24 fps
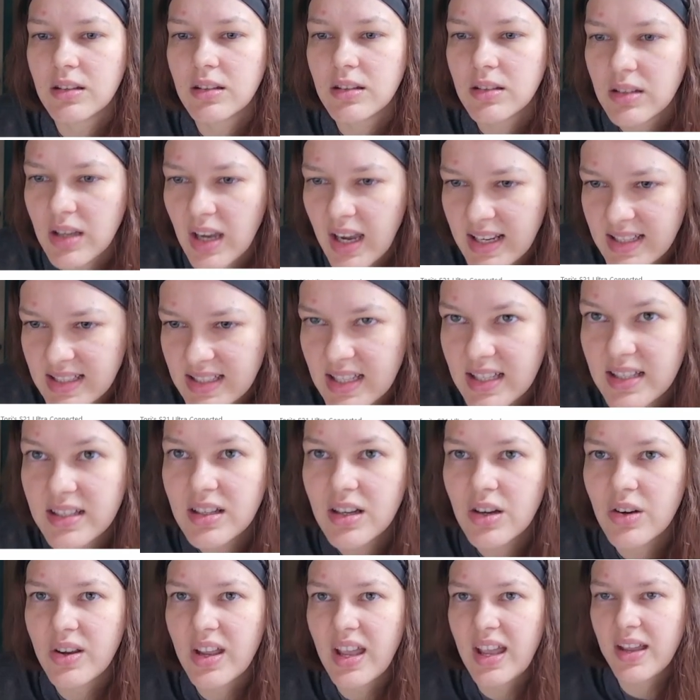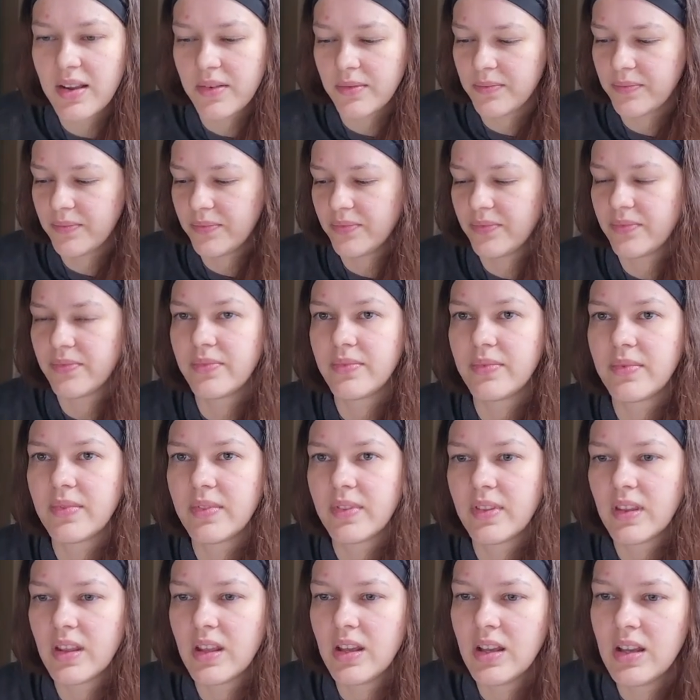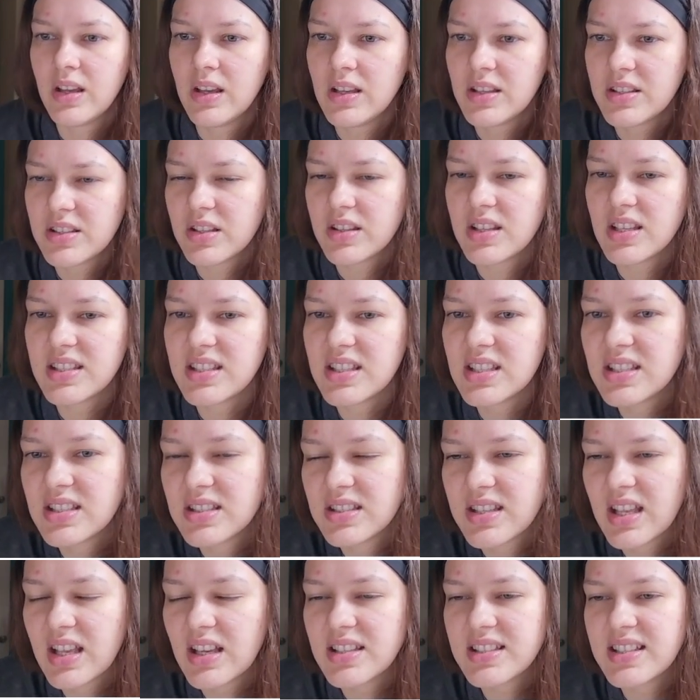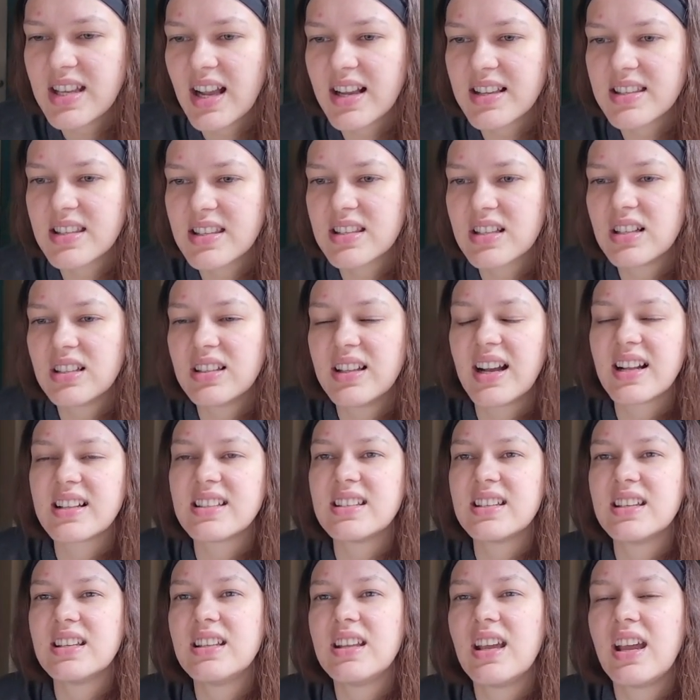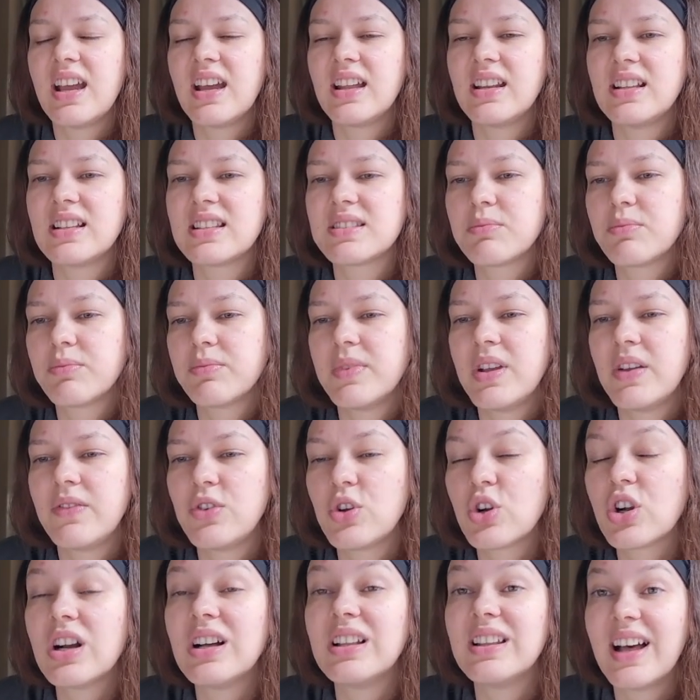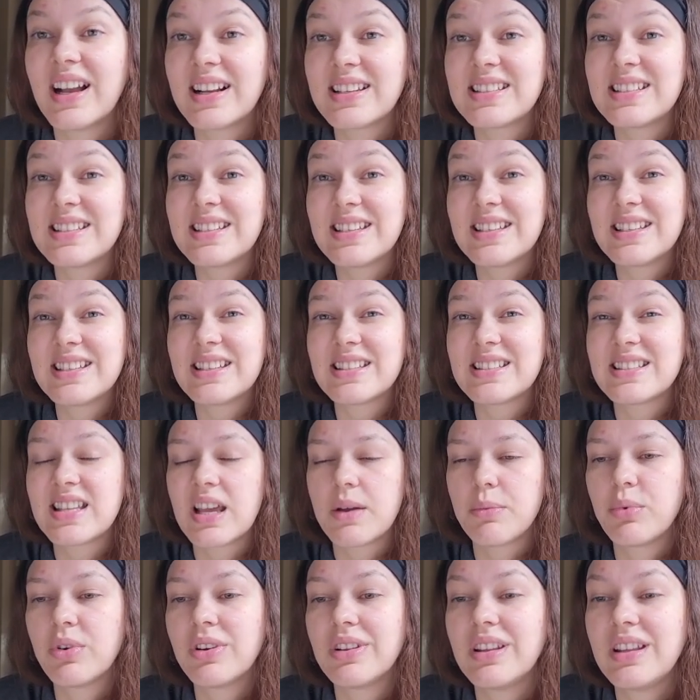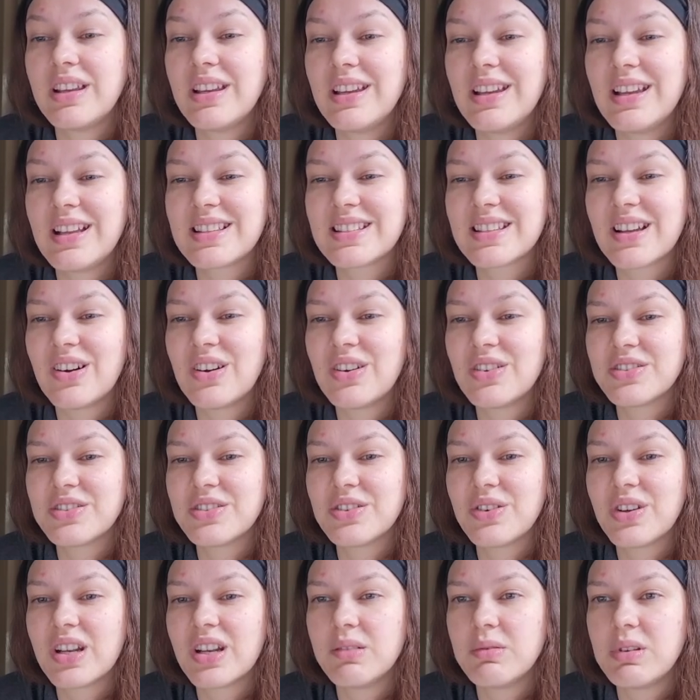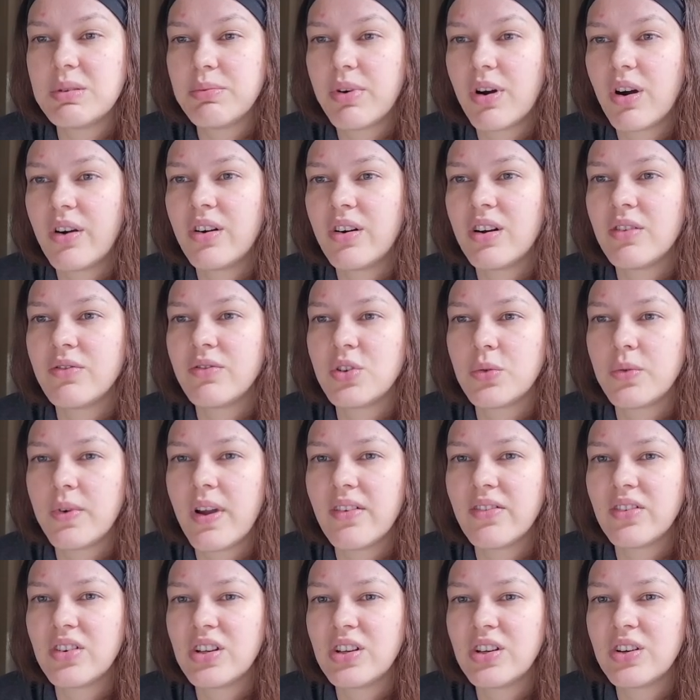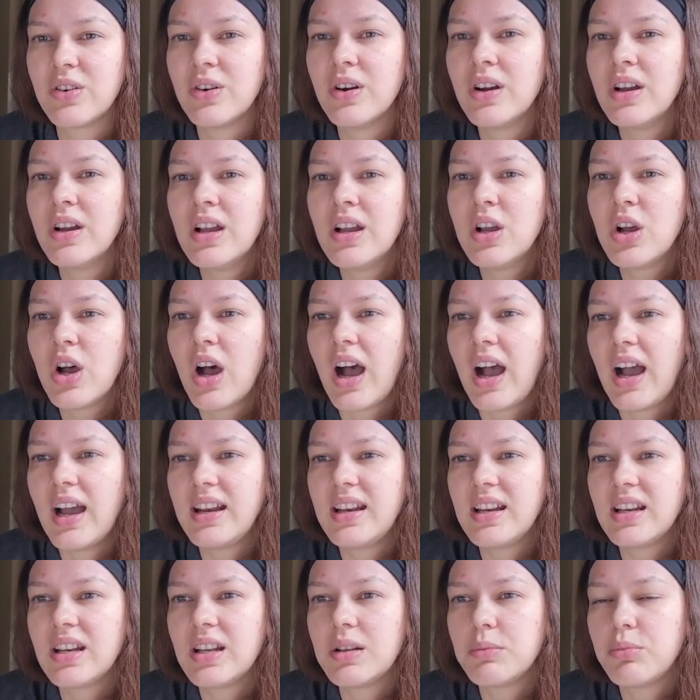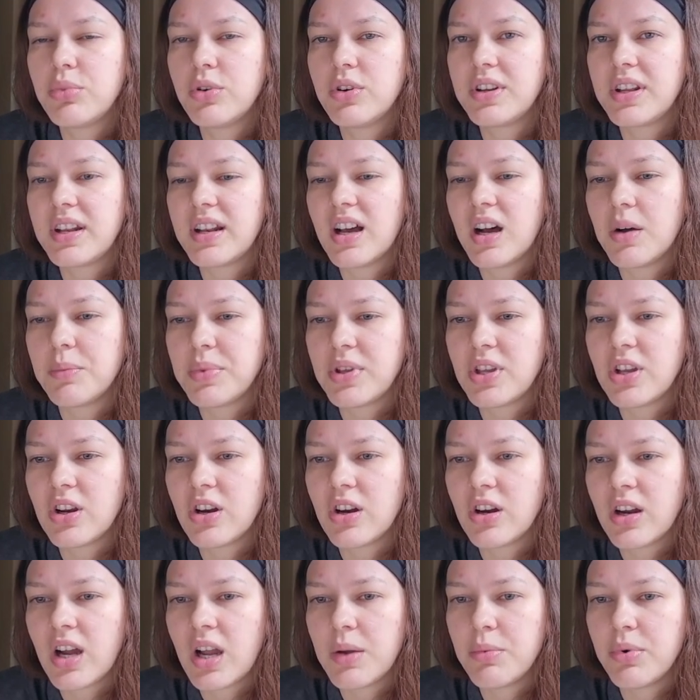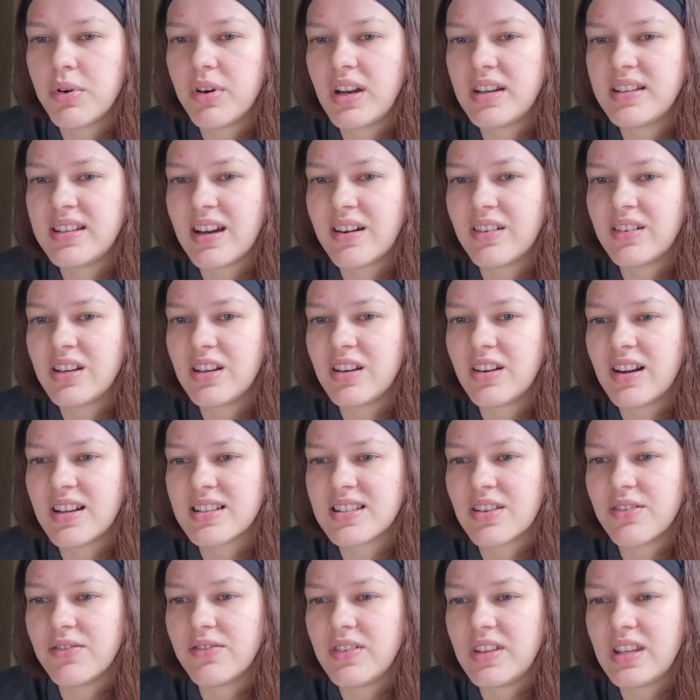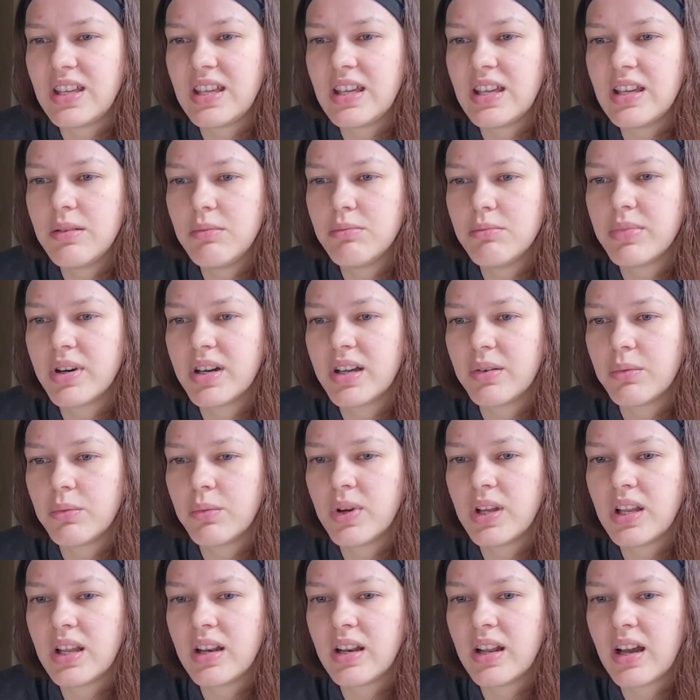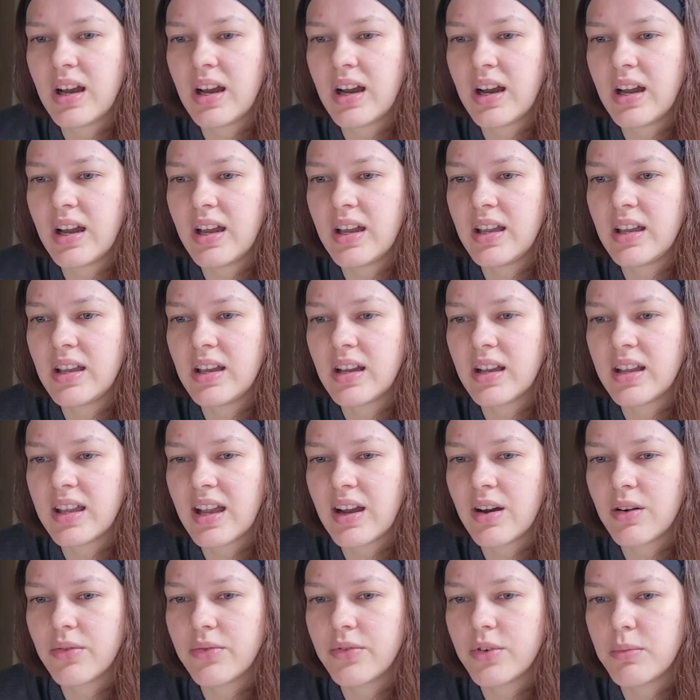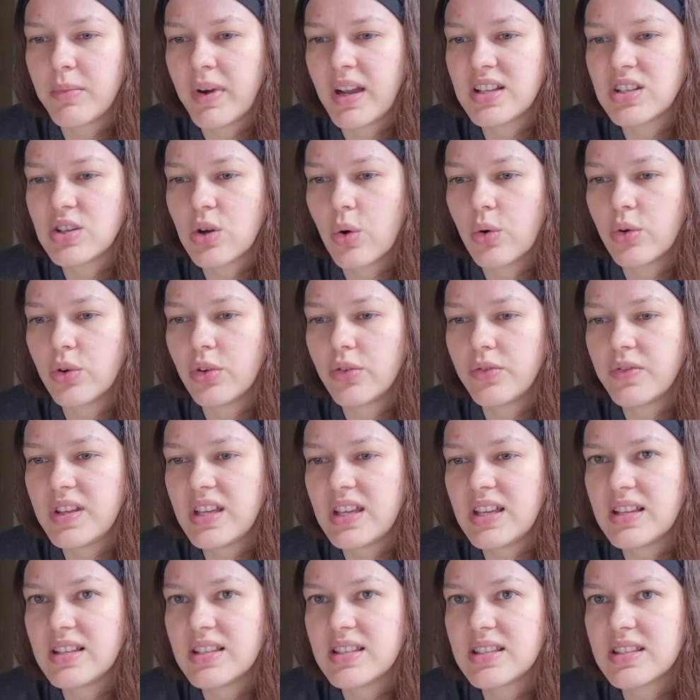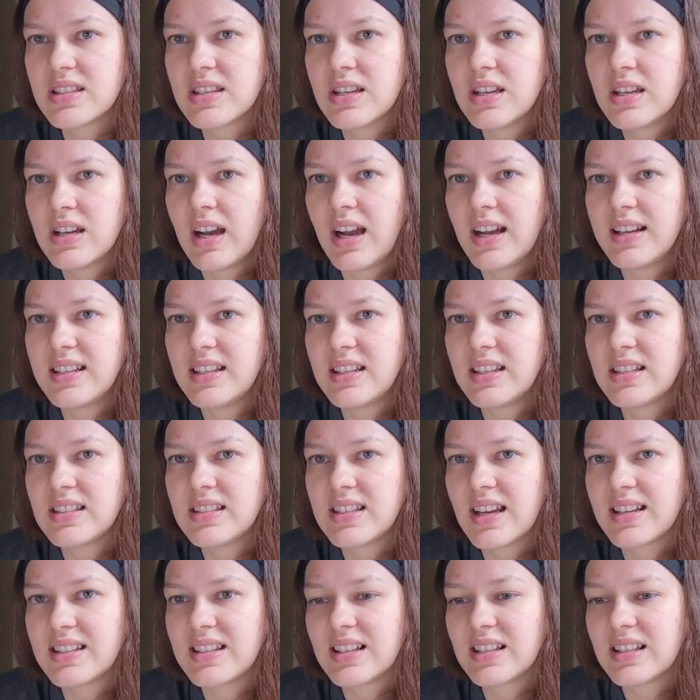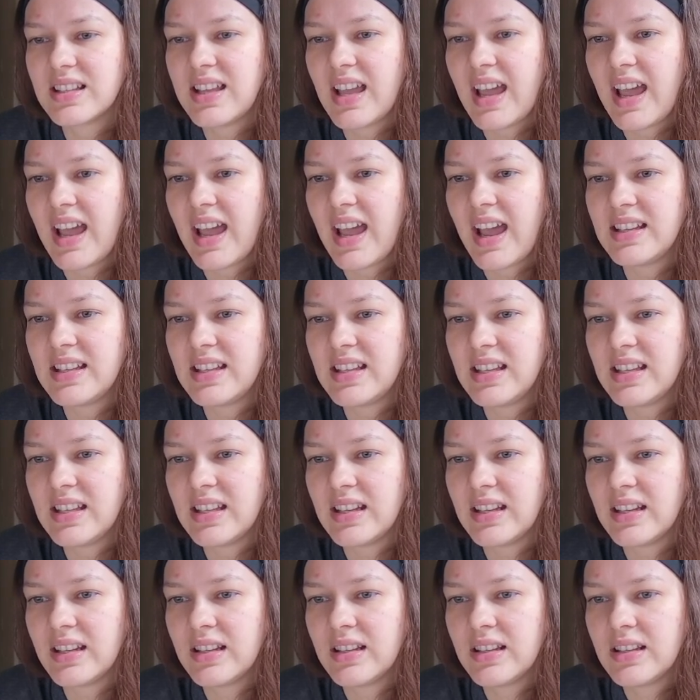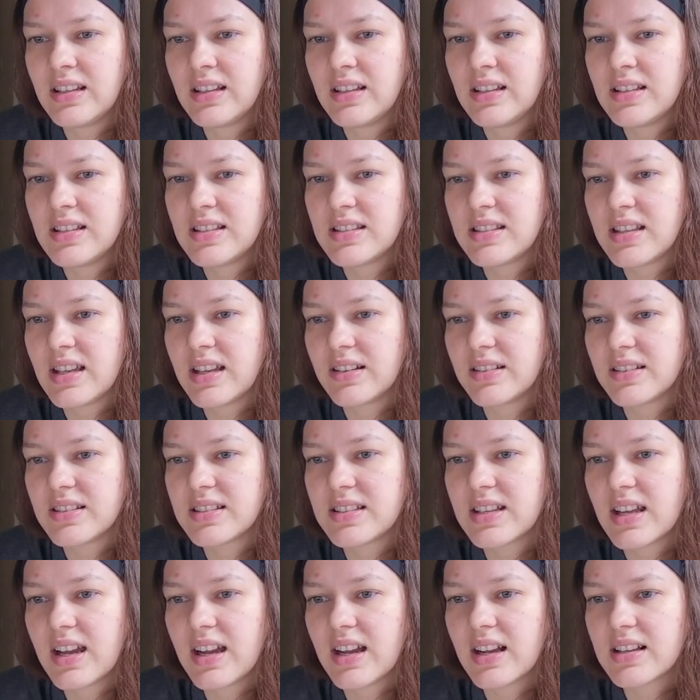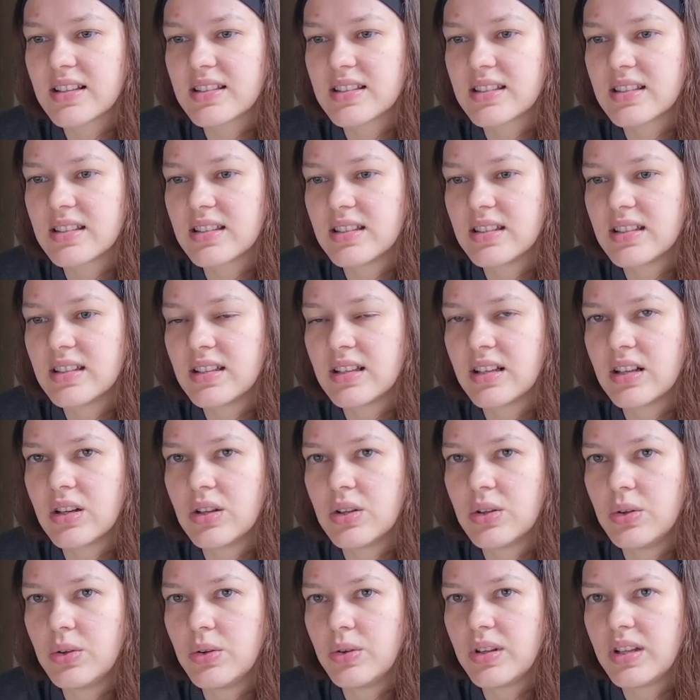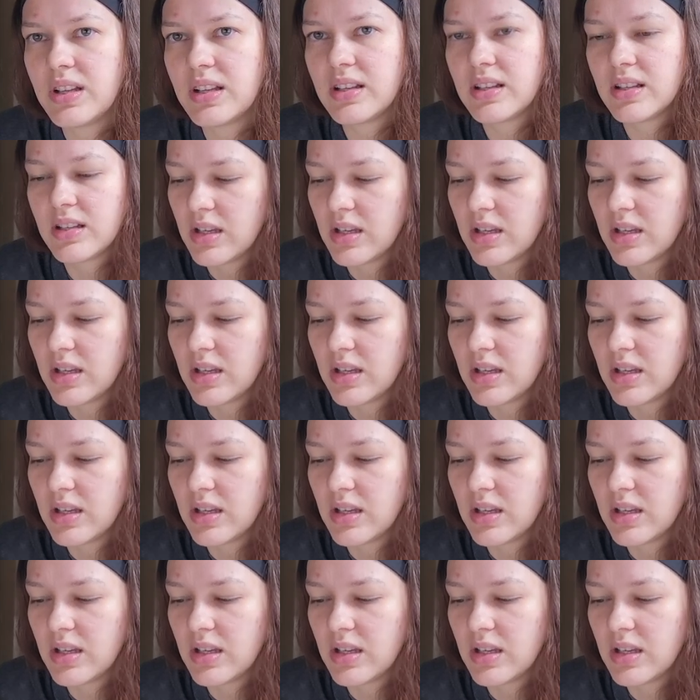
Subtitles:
I did, okay. So this is, sales tax is collected, and it's, if you're collecting it separately, it's also going to be part of your revenue. I didn't put it up here, I put it down here as a fee, but when I account for my total fees, I didn't technically add in sales tax included.